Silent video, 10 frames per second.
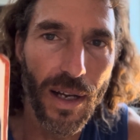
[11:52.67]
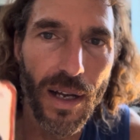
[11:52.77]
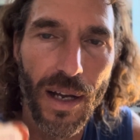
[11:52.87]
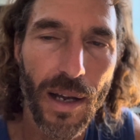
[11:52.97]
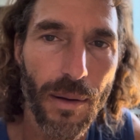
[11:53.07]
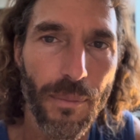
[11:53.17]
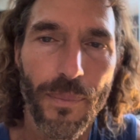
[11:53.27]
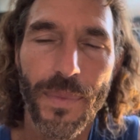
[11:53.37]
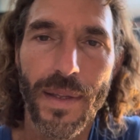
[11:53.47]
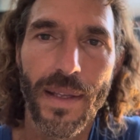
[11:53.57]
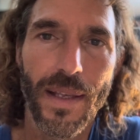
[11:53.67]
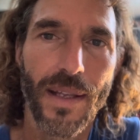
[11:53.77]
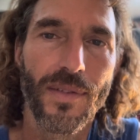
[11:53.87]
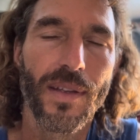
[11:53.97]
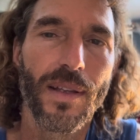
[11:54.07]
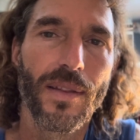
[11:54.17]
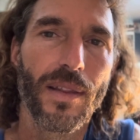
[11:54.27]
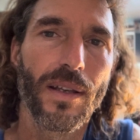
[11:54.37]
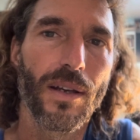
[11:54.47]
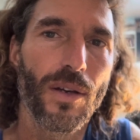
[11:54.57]
A
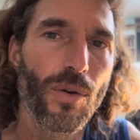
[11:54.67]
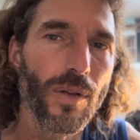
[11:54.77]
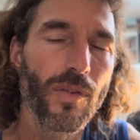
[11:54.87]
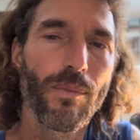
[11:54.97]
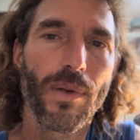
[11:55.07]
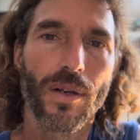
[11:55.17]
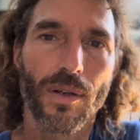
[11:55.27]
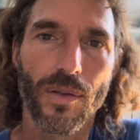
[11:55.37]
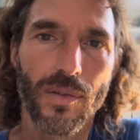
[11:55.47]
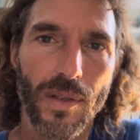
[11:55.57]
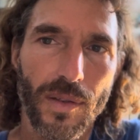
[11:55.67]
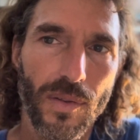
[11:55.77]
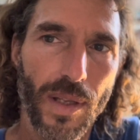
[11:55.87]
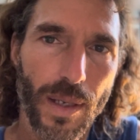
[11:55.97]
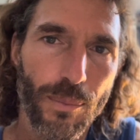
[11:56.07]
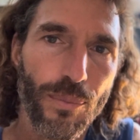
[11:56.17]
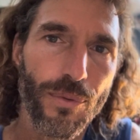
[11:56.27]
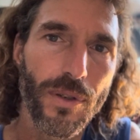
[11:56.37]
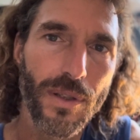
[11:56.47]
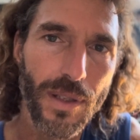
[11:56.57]
Course in Miracles is like a
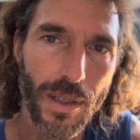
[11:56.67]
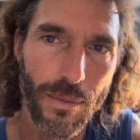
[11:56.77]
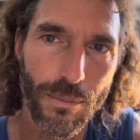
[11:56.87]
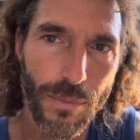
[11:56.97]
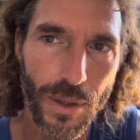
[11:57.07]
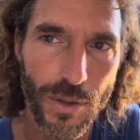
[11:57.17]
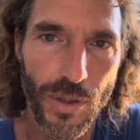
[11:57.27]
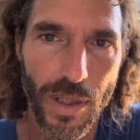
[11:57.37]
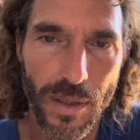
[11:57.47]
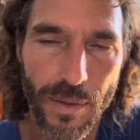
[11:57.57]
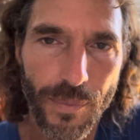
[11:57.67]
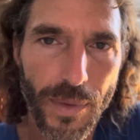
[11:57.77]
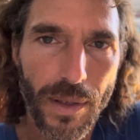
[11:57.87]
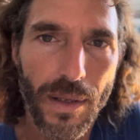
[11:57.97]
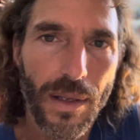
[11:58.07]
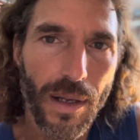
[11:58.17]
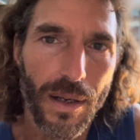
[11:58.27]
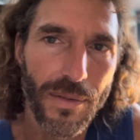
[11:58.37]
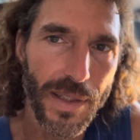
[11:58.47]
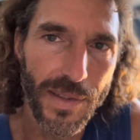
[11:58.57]
brilliant merging
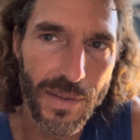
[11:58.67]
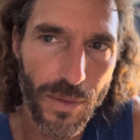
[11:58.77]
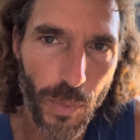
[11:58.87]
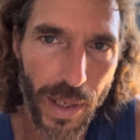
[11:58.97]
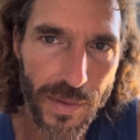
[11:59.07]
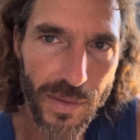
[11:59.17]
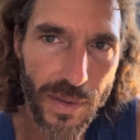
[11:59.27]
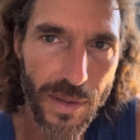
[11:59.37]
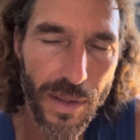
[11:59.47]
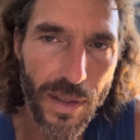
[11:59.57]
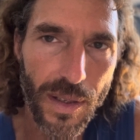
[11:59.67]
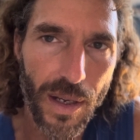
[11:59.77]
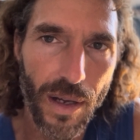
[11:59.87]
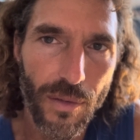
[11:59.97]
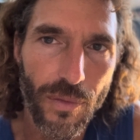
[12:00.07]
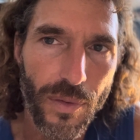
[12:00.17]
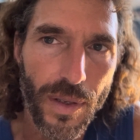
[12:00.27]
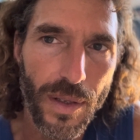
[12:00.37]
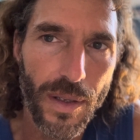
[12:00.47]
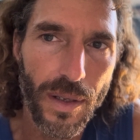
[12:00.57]
of East and West, of
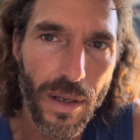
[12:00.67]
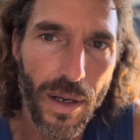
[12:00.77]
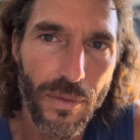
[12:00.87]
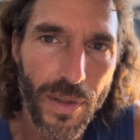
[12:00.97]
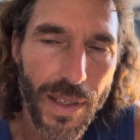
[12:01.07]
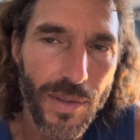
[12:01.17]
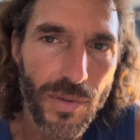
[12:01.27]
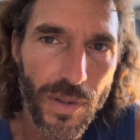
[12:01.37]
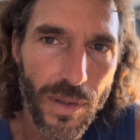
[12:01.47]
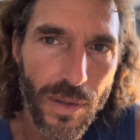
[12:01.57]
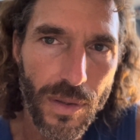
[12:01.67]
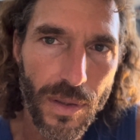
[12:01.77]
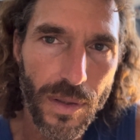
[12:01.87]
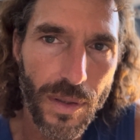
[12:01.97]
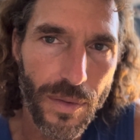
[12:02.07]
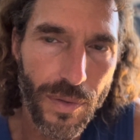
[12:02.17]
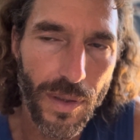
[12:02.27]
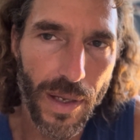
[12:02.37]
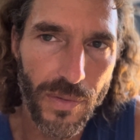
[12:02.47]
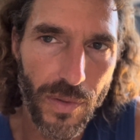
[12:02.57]
Eastern
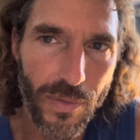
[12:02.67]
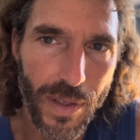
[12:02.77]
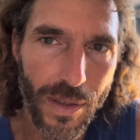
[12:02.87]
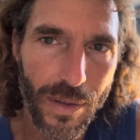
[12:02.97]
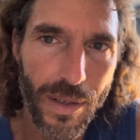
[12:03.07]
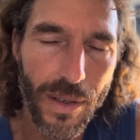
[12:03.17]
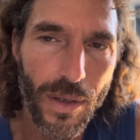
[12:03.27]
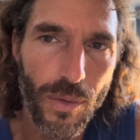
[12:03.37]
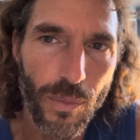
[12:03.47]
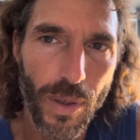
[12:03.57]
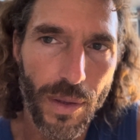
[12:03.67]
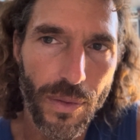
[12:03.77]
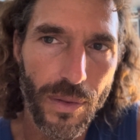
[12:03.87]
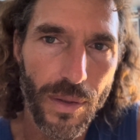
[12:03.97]
philosophy with